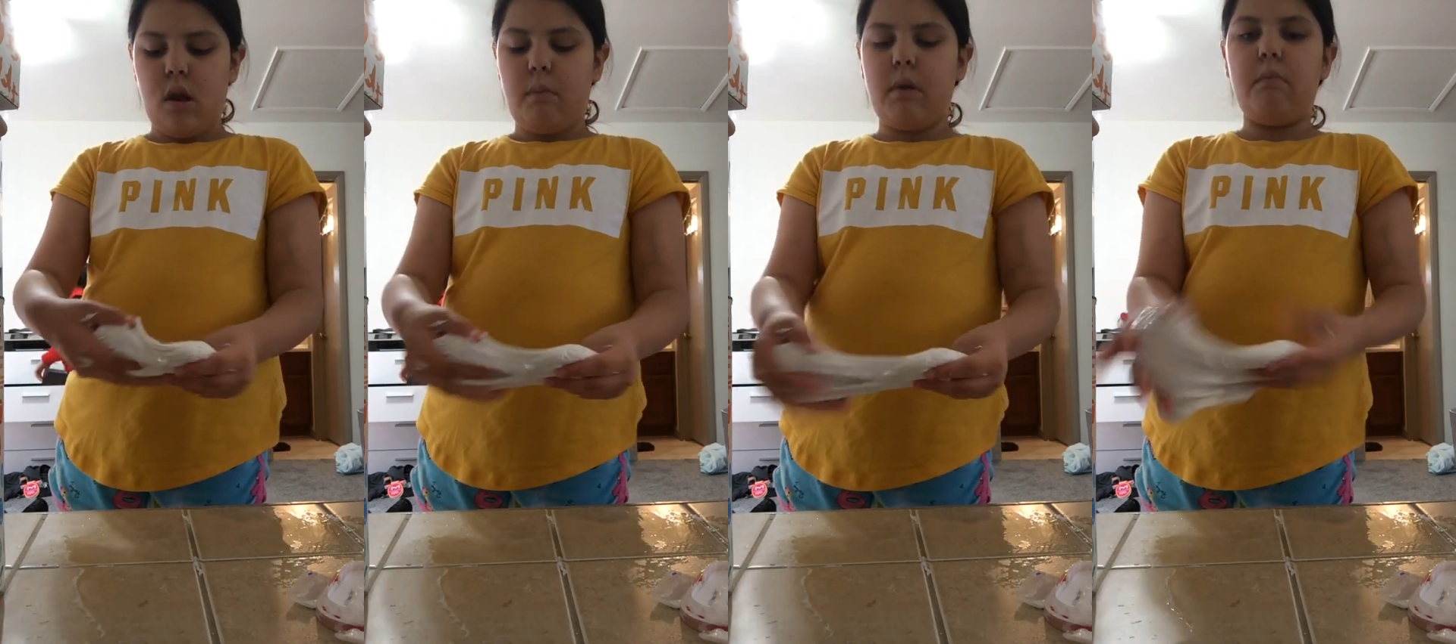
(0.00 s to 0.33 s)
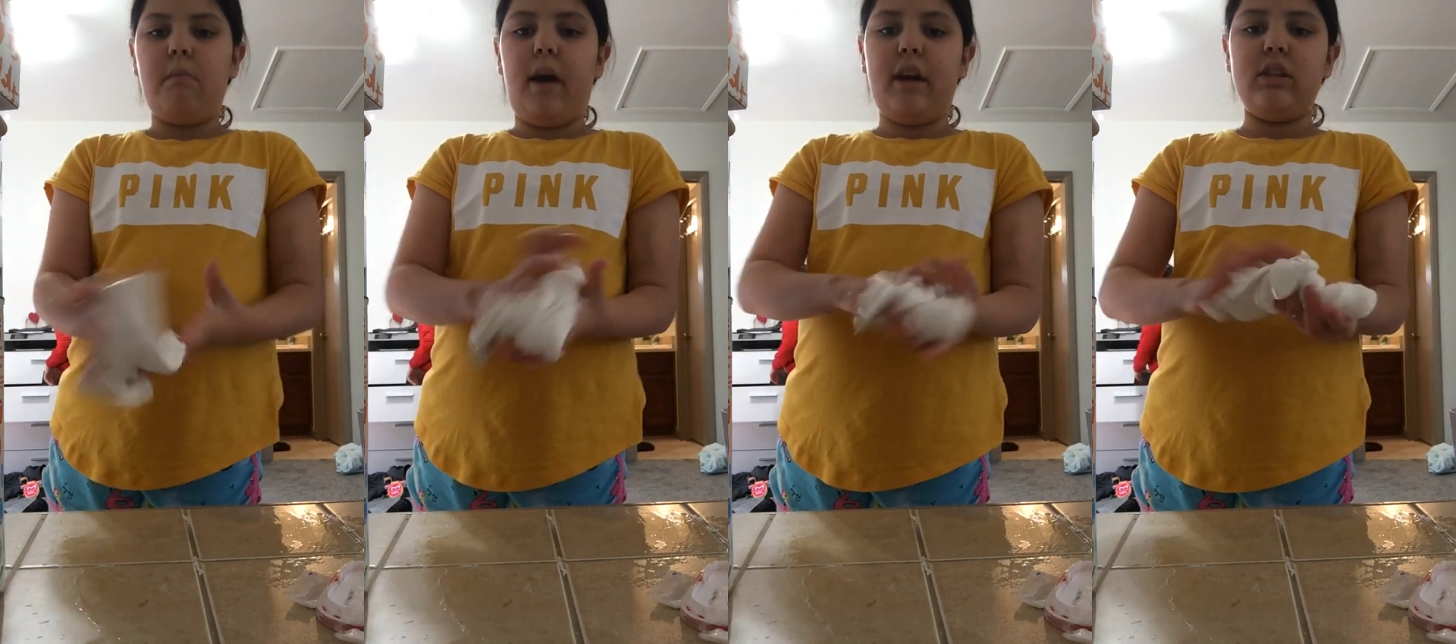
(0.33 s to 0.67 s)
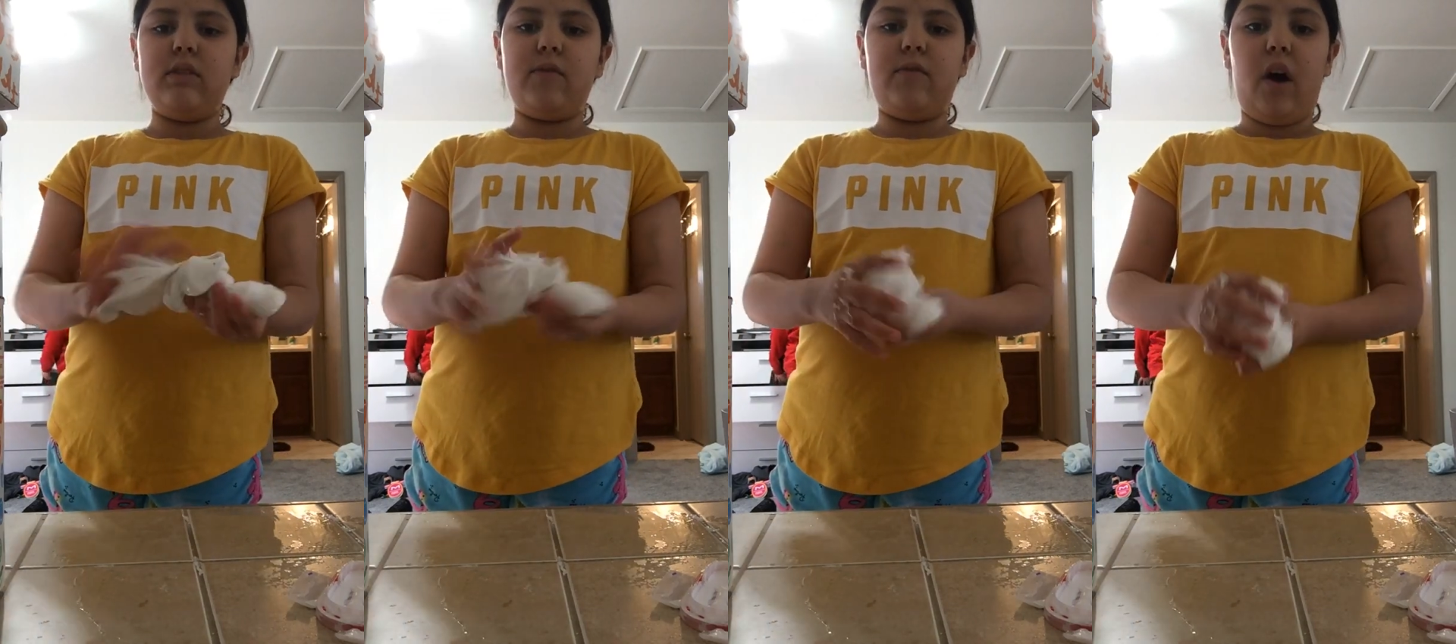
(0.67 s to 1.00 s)
I mean,
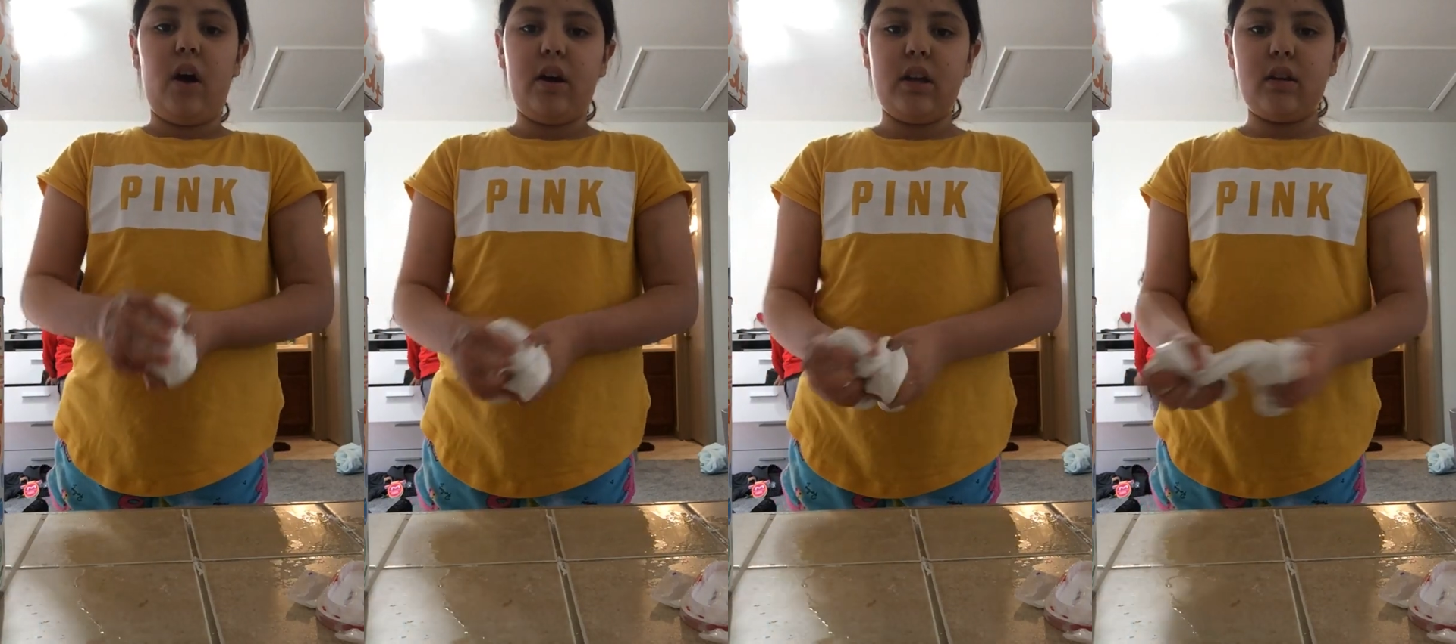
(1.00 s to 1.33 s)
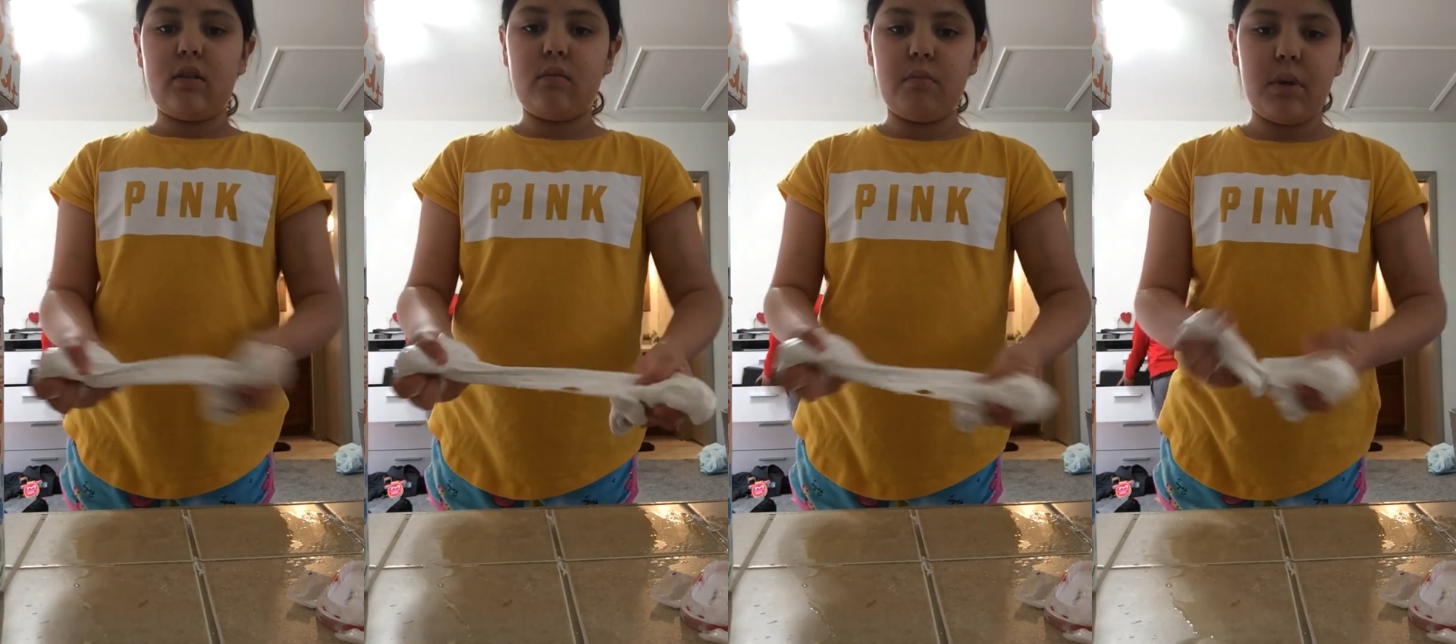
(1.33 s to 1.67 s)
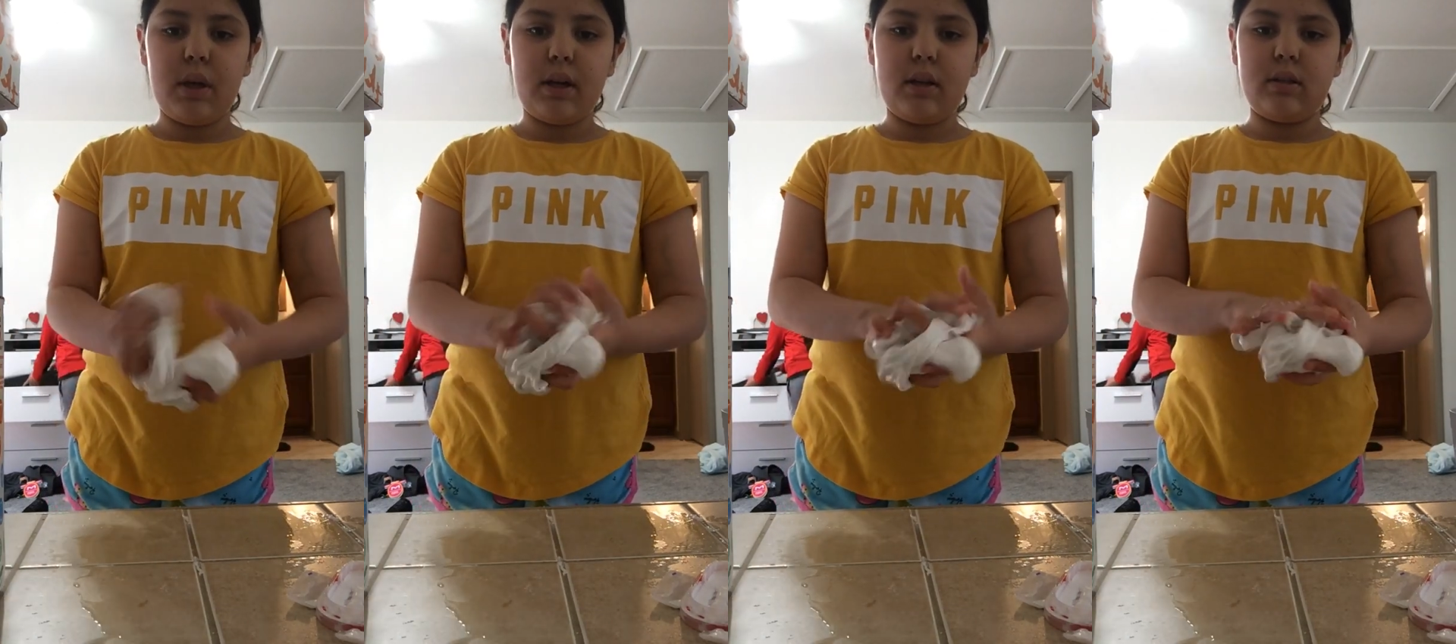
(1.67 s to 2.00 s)
mine's fine
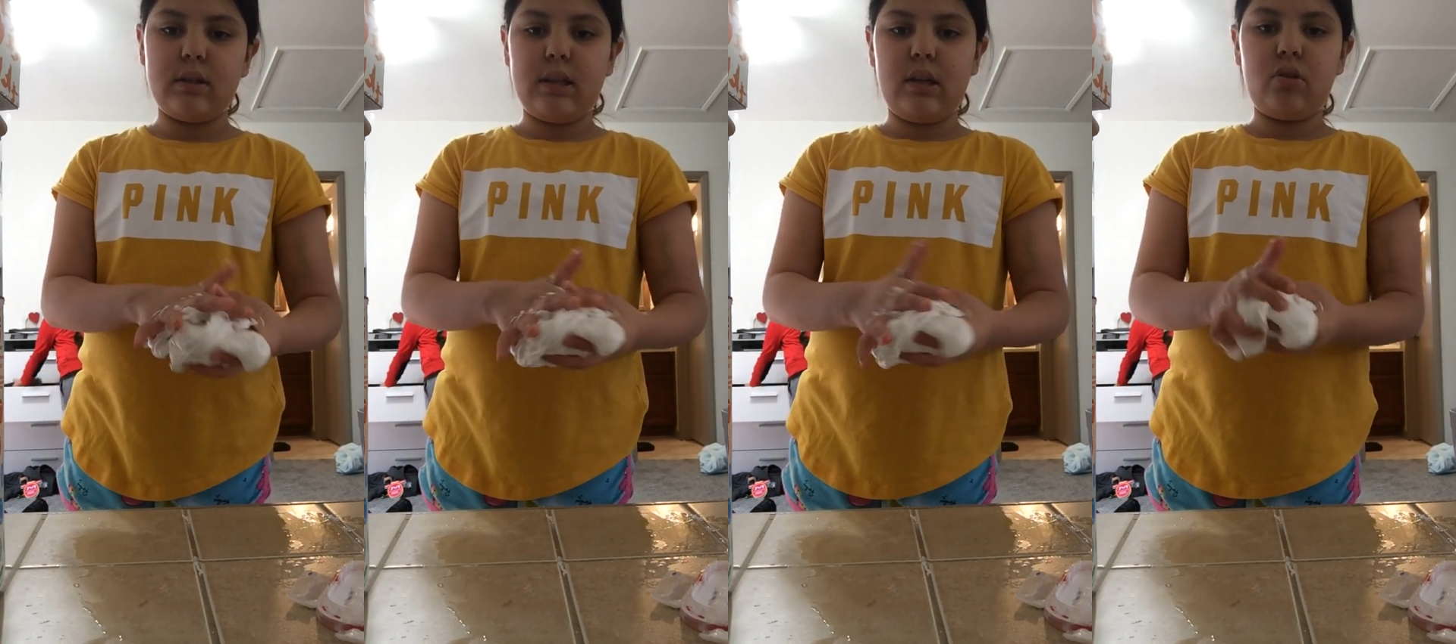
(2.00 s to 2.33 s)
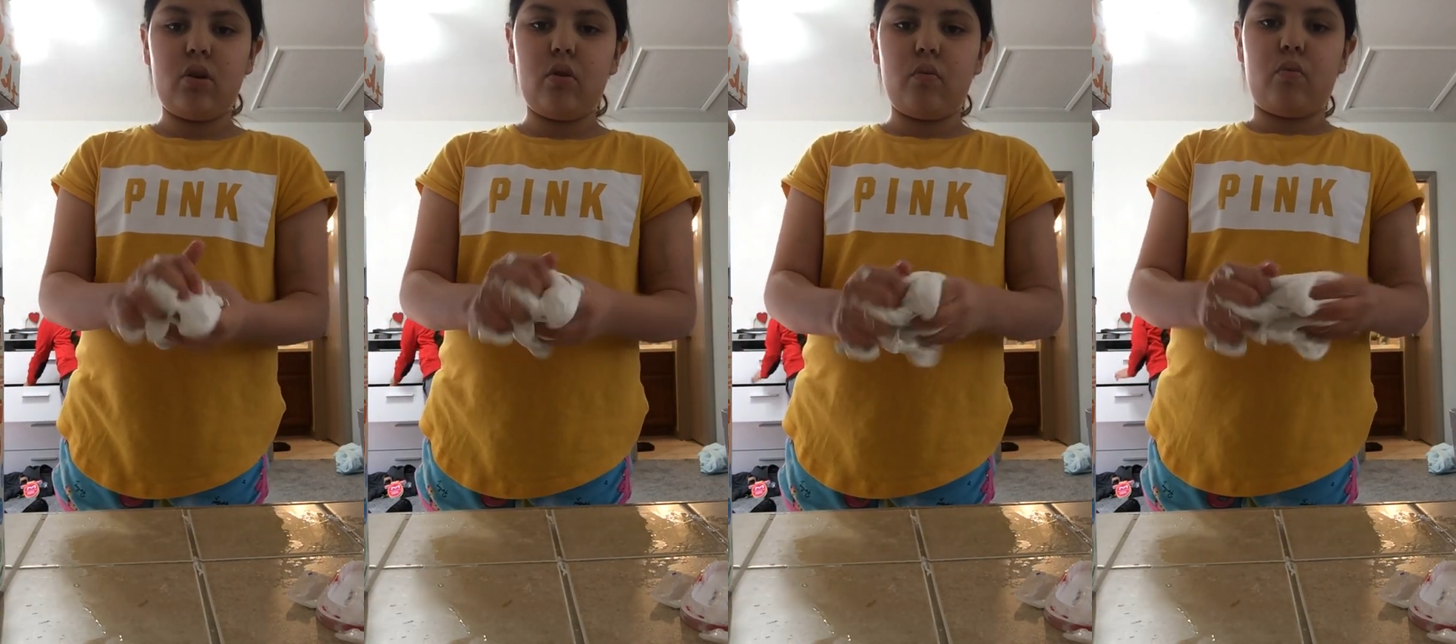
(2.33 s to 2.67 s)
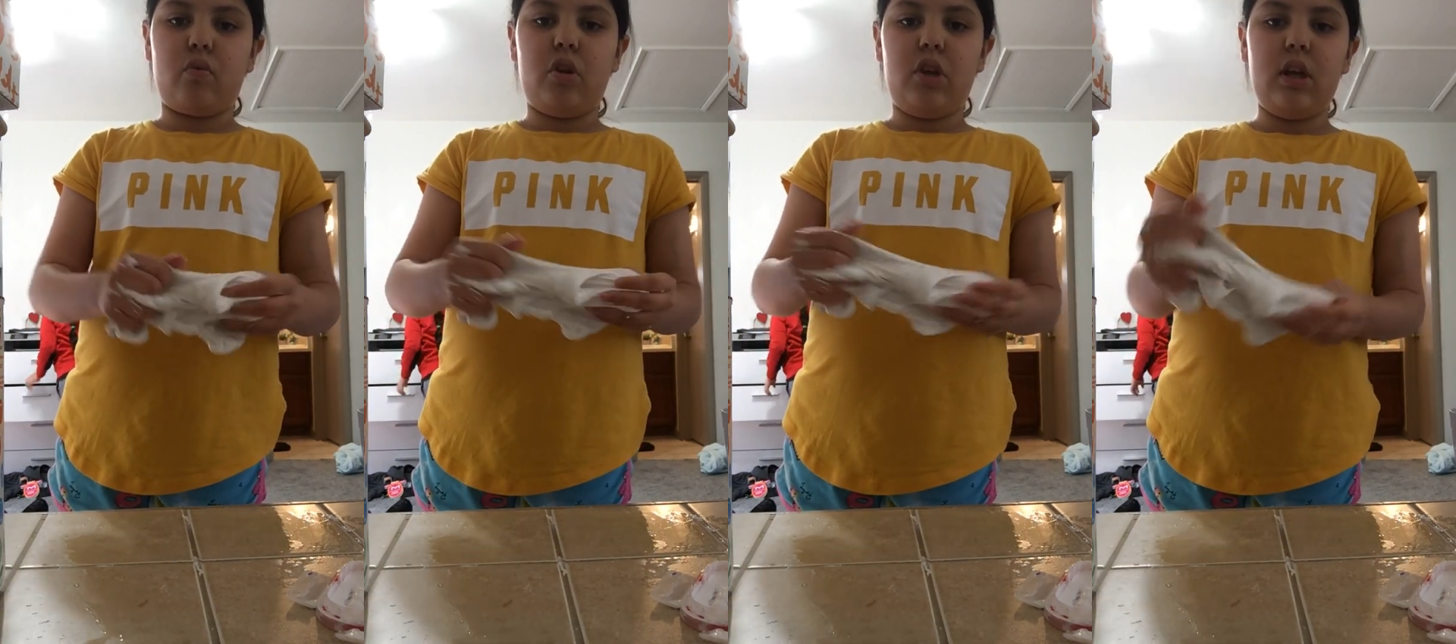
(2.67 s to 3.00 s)
because these aren't
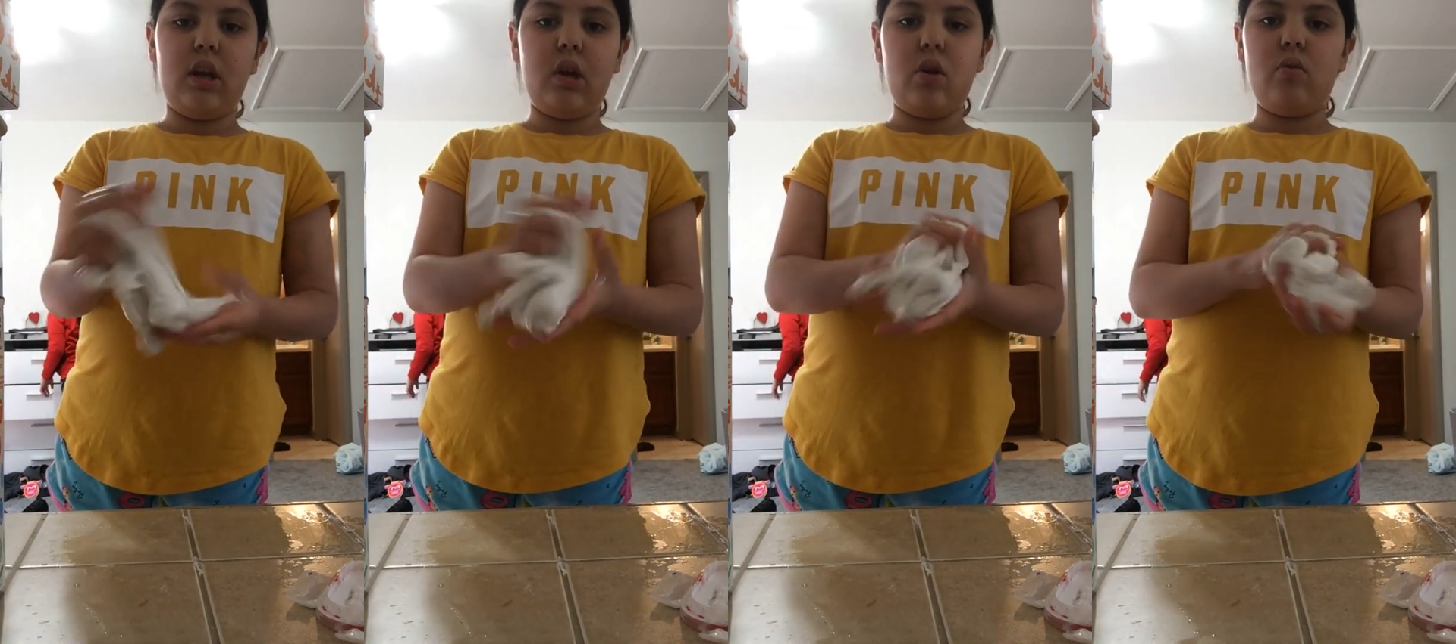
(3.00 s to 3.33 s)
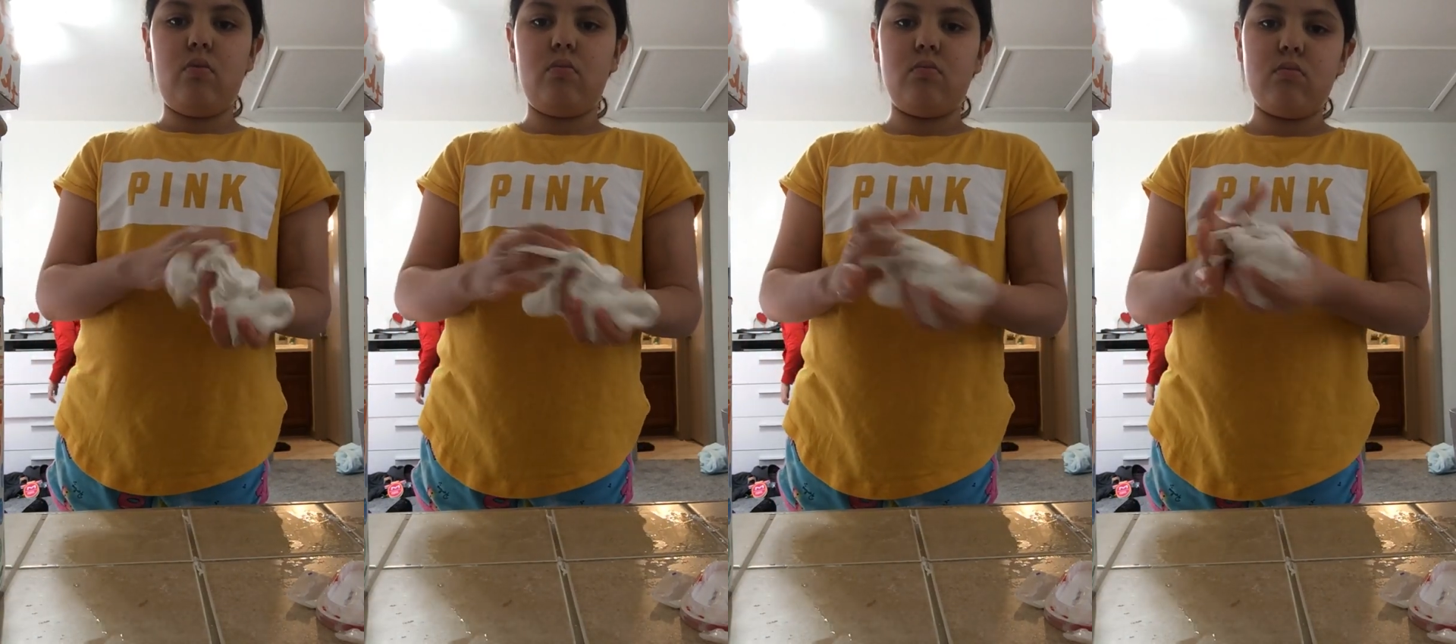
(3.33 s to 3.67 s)
really new.